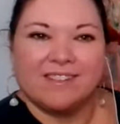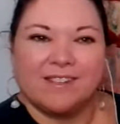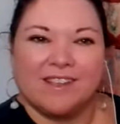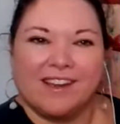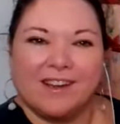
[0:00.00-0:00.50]

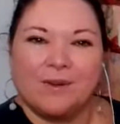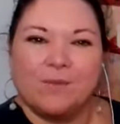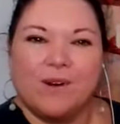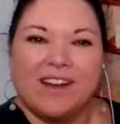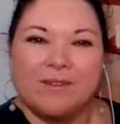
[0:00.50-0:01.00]
So I
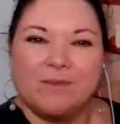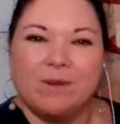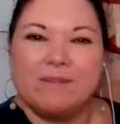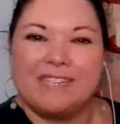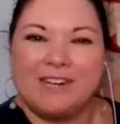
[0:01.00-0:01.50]
thought,
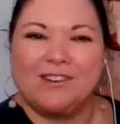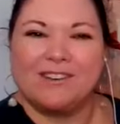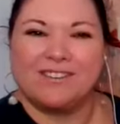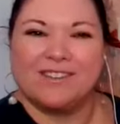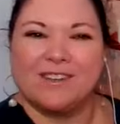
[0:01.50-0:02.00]
what
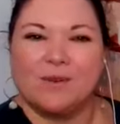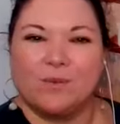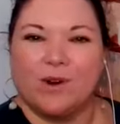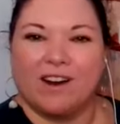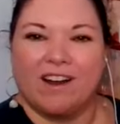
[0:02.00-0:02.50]
materials
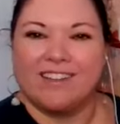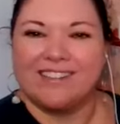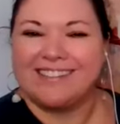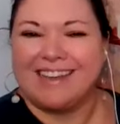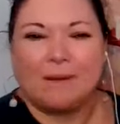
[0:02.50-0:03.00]
could work
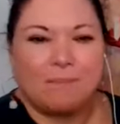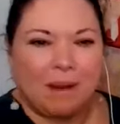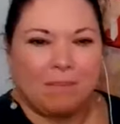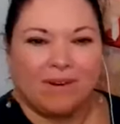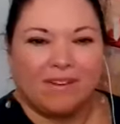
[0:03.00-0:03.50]
on
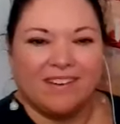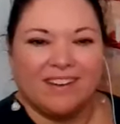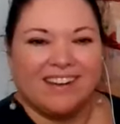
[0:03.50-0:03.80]
sandpaper?